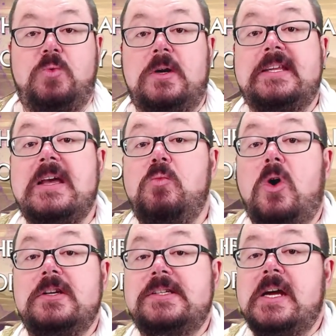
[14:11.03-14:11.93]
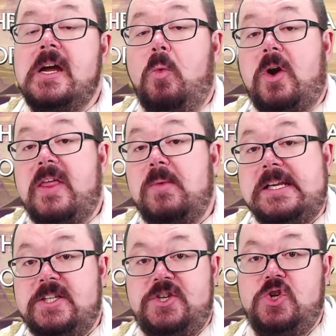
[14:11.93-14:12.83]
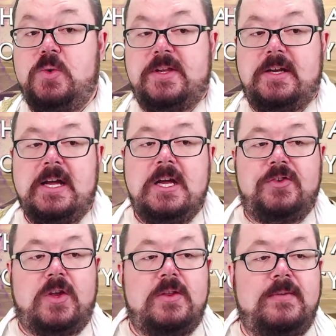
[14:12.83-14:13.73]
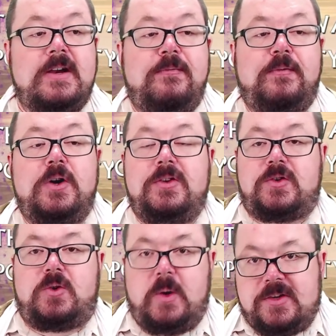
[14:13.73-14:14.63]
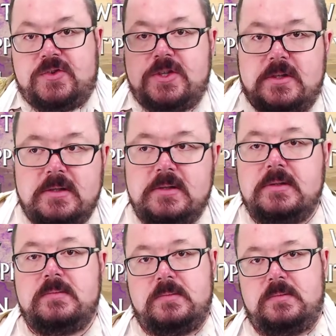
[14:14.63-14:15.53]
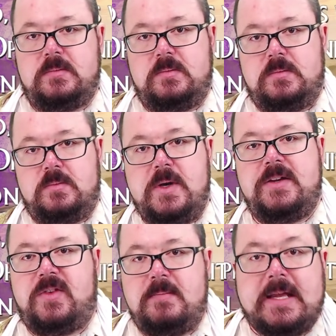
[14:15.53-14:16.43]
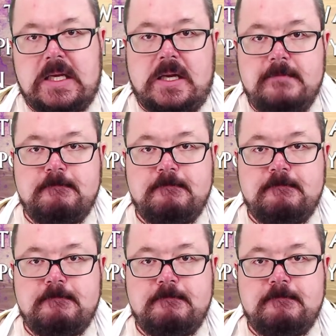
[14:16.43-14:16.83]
What do they want? What are they willing to do with it? So the very first question, where's the money?